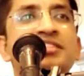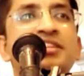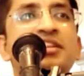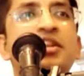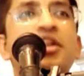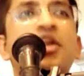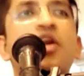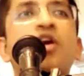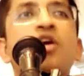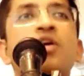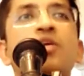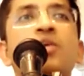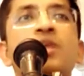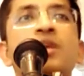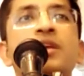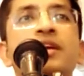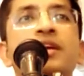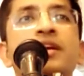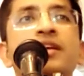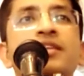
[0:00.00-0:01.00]
long
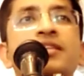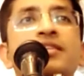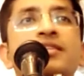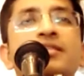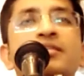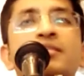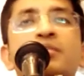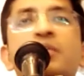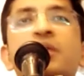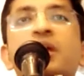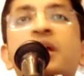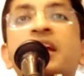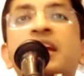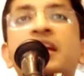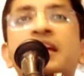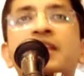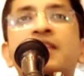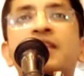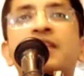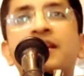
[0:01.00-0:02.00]
weekend Monday
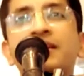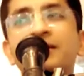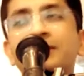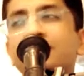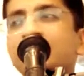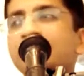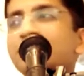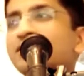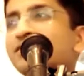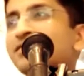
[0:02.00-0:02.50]
evening.